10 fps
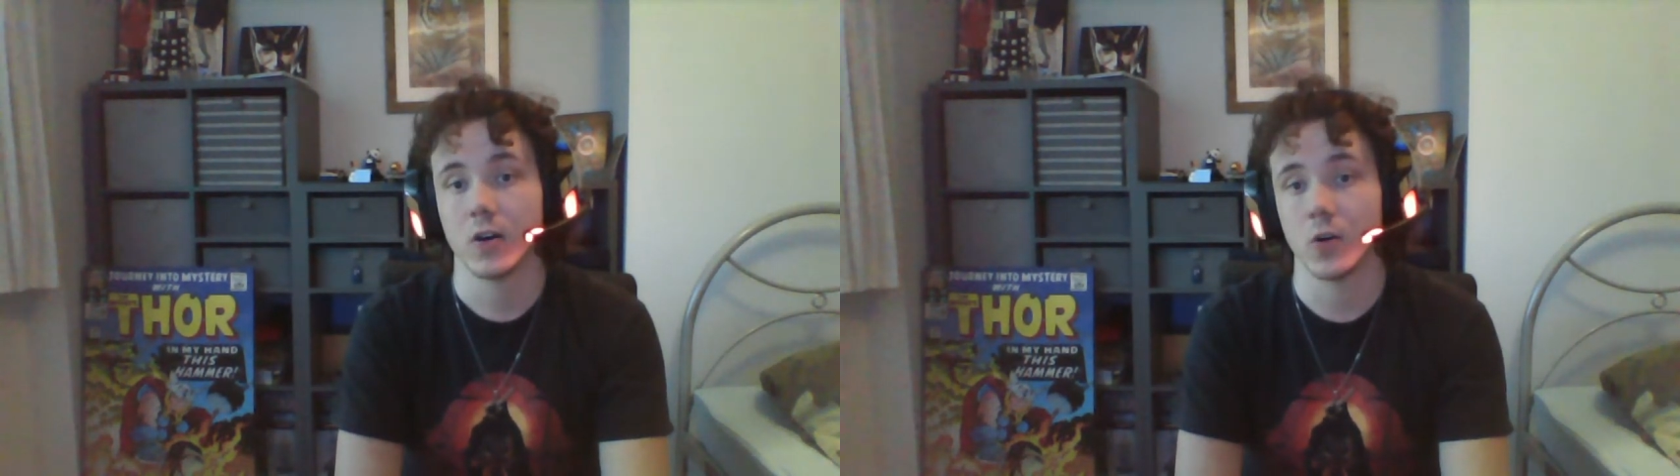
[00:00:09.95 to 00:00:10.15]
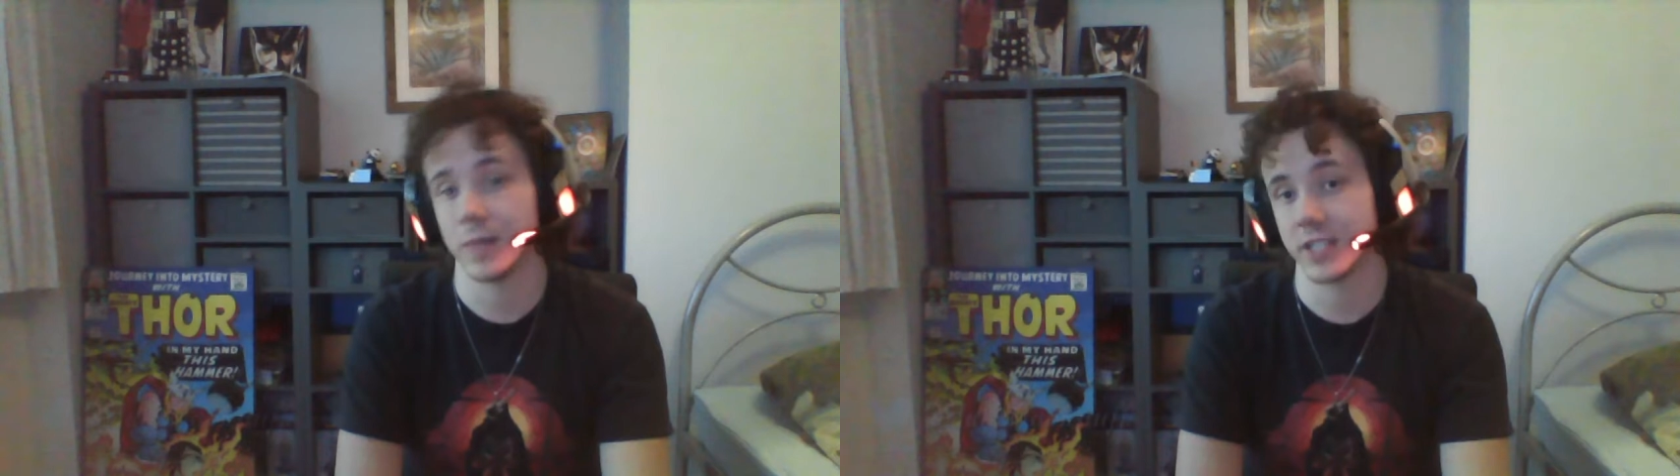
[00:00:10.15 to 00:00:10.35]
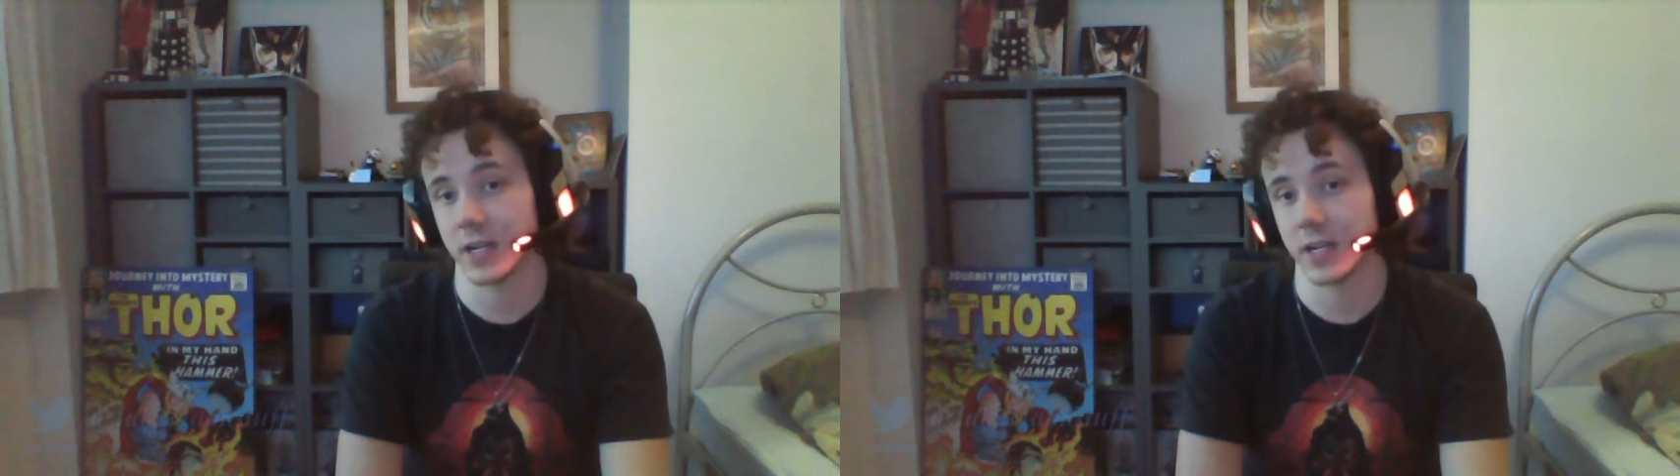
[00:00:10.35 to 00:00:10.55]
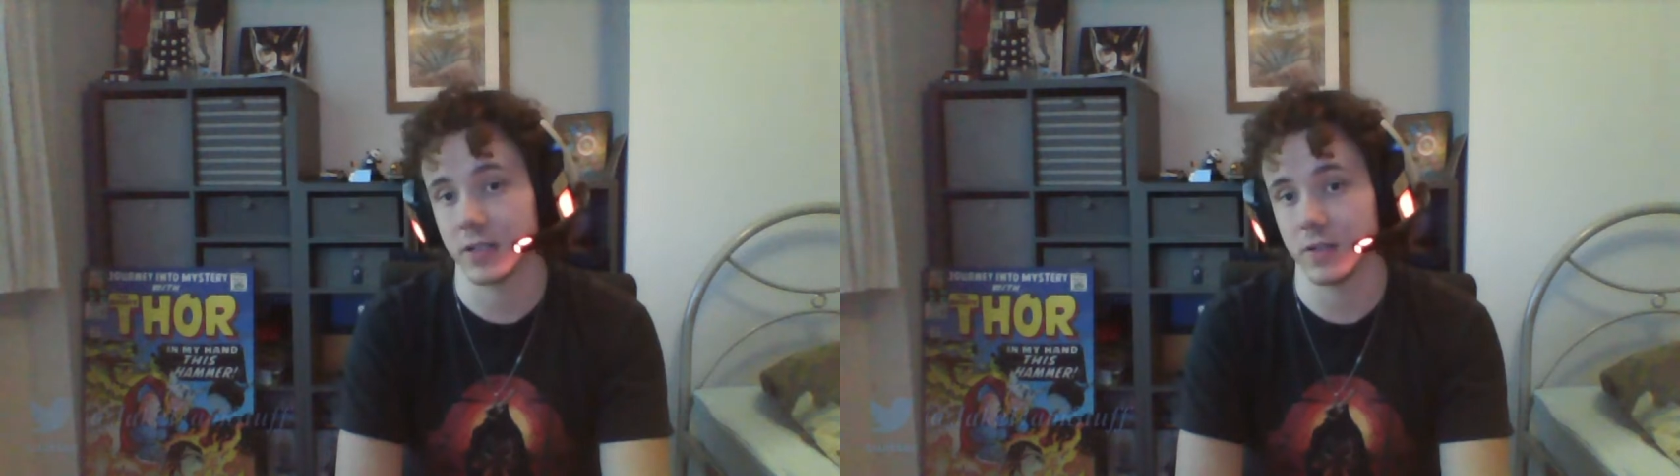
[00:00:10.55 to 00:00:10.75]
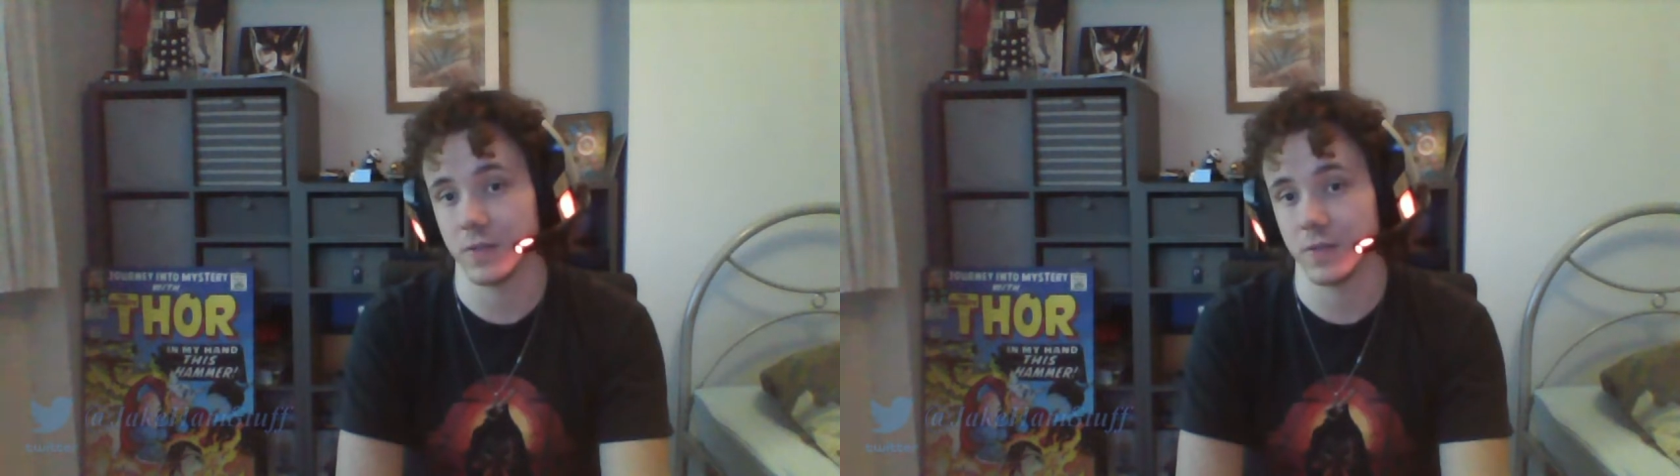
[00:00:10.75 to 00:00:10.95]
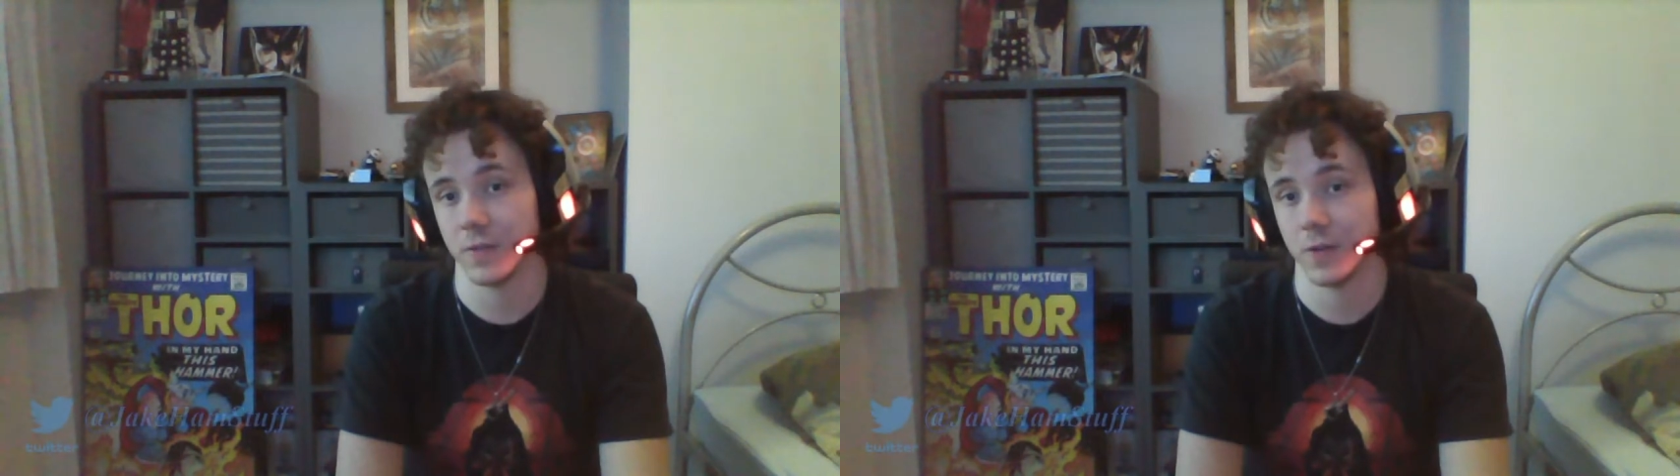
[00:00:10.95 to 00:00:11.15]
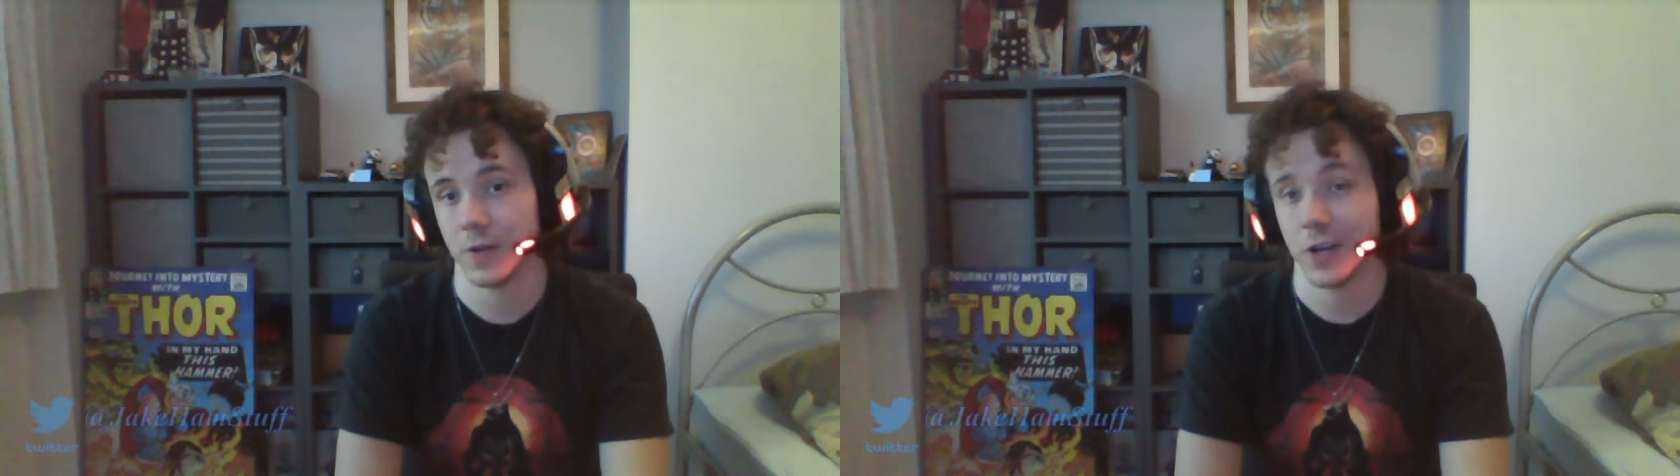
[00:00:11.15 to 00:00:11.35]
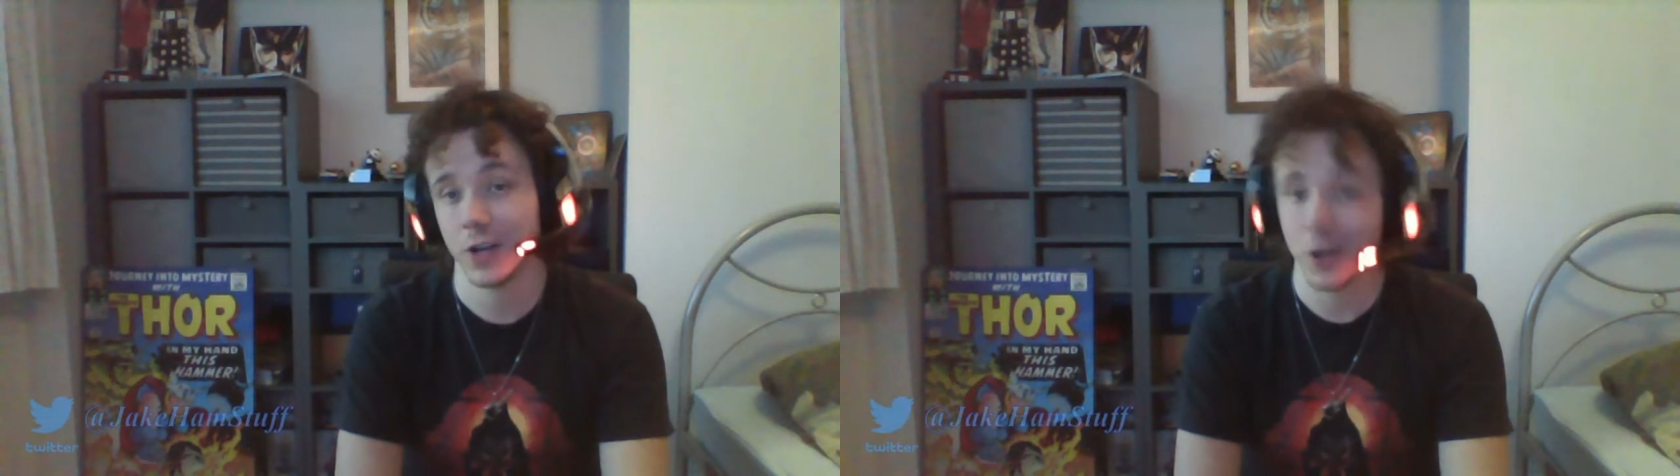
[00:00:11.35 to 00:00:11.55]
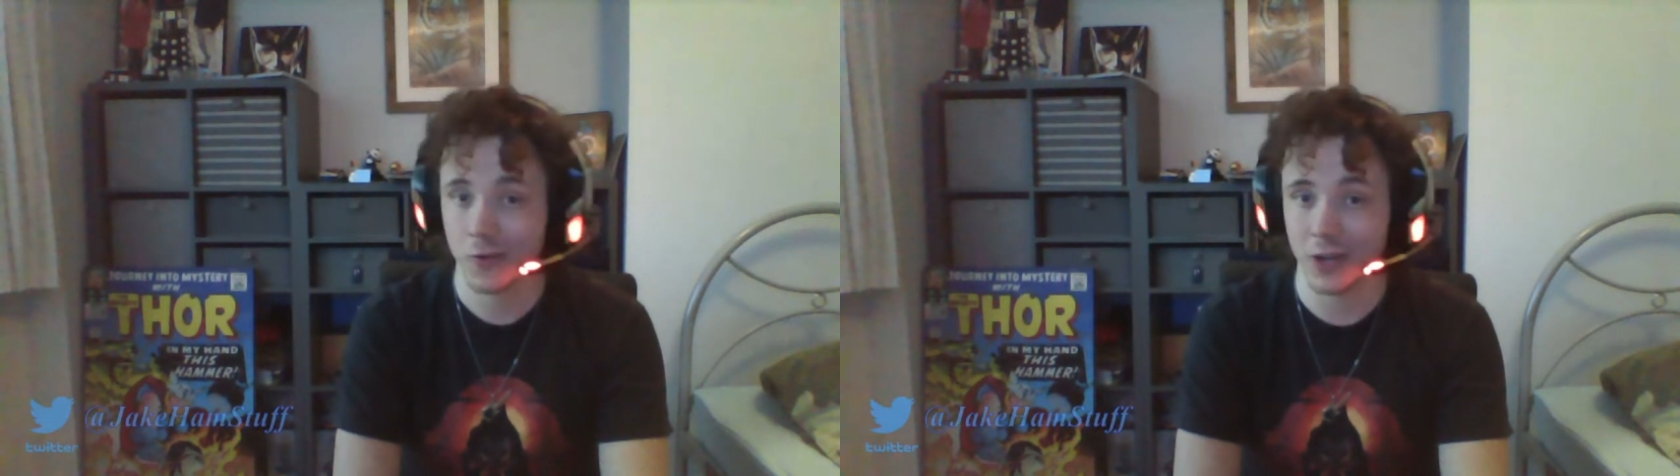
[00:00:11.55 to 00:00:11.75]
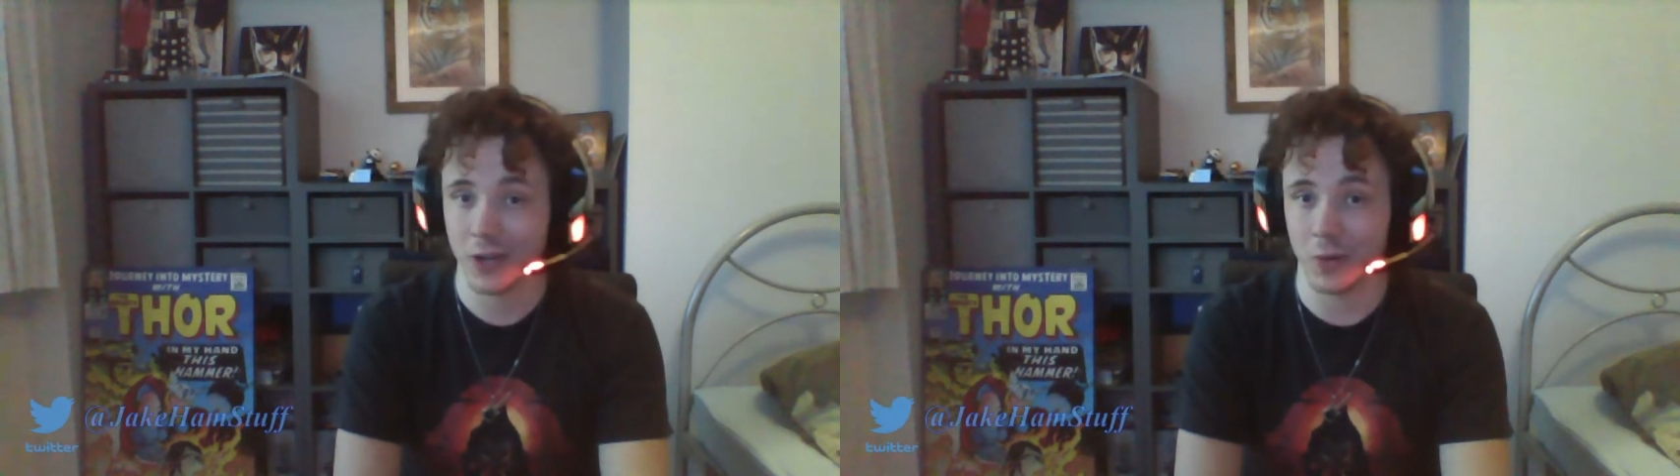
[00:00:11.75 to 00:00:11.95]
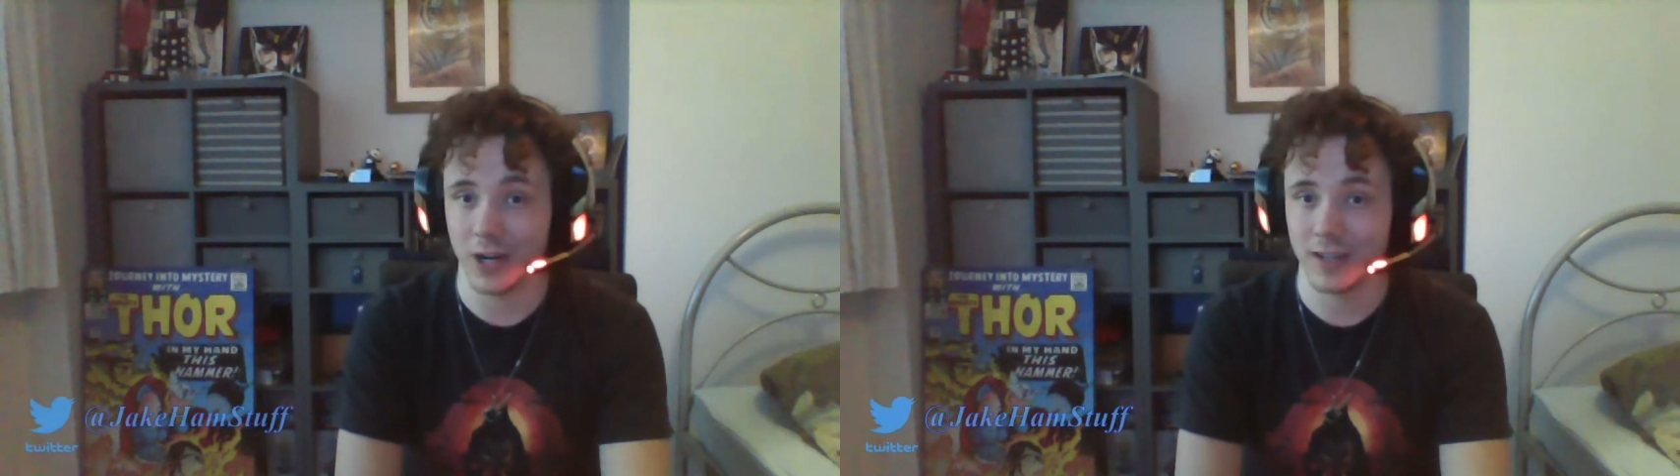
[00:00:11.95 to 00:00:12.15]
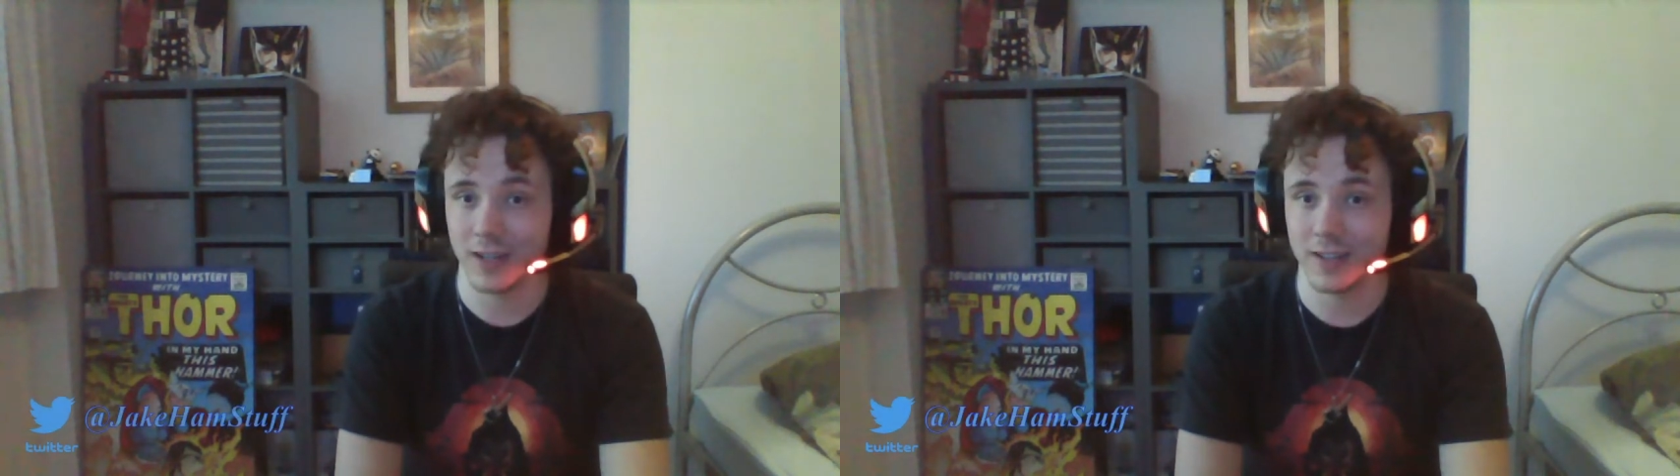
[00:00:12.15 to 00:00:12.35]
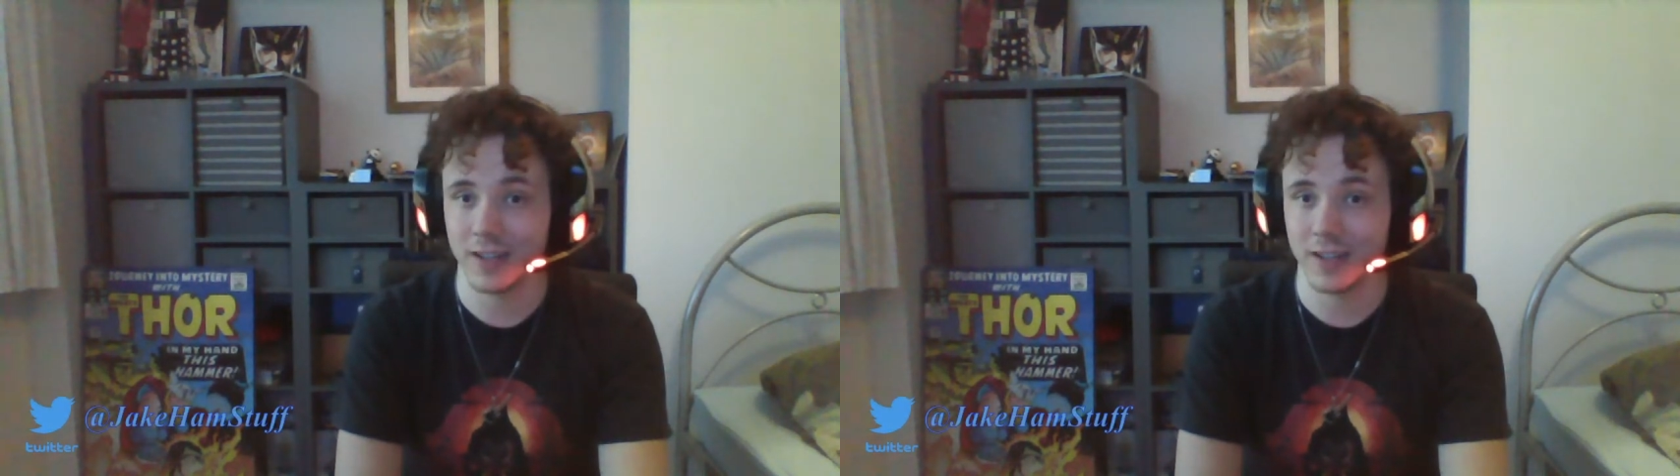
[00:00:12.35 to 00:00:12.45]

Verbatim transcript: on my channel for a little while.